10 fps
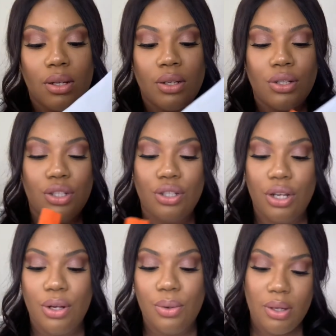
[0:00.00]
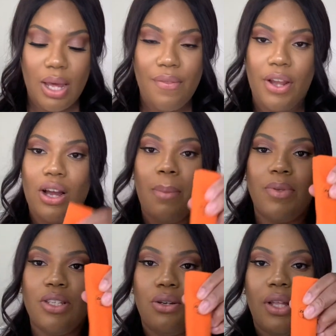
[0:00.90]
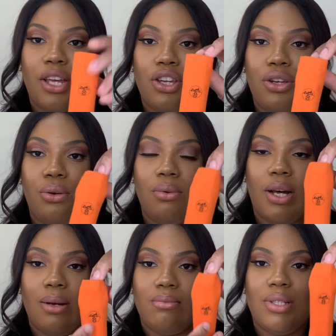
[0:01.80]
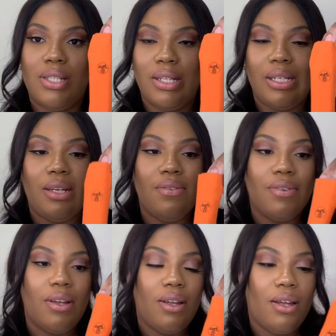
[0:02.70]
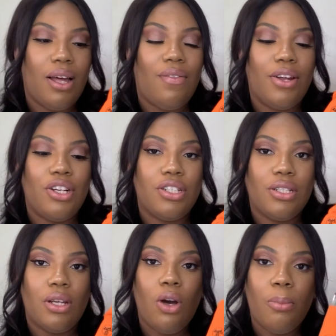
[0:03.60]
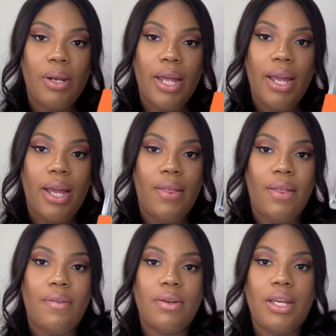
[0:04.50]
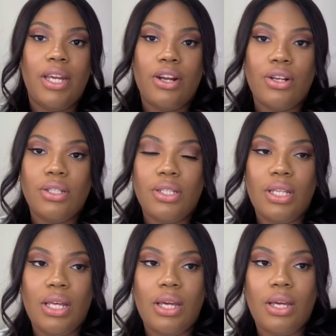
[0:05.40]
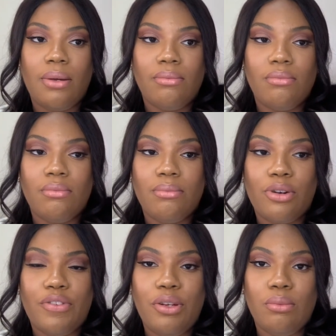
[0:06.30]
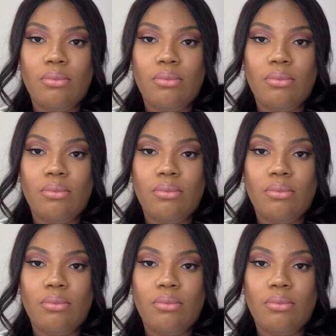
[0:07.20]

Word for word: So, and they come this little like cute um, sleeve and then you just open it and then here's the perfume.